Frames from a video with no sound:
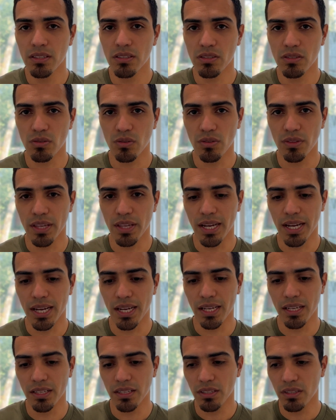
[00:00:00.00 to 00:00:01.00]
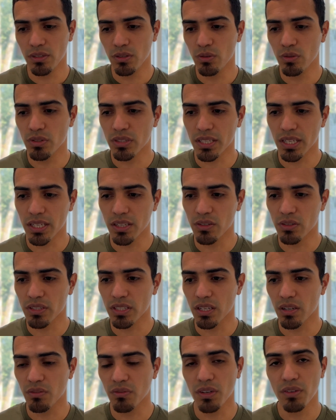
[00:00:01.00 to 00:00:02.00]
so that you set
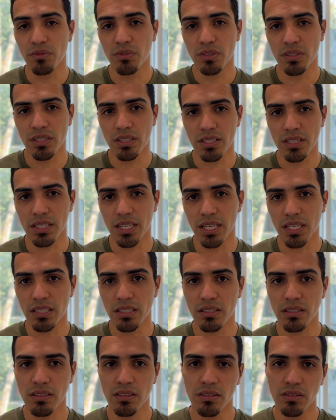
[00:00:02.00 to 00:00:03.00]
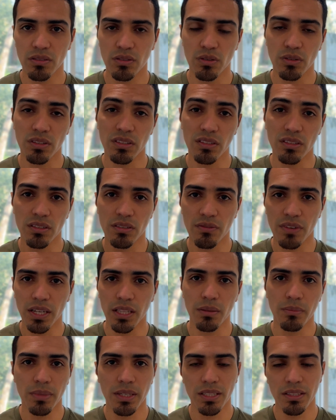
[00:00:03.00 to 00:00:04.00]
yourself up for success during the
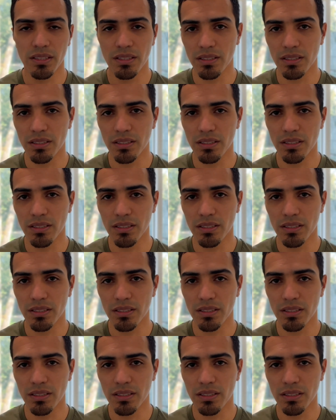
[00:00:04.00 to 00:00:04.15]
development,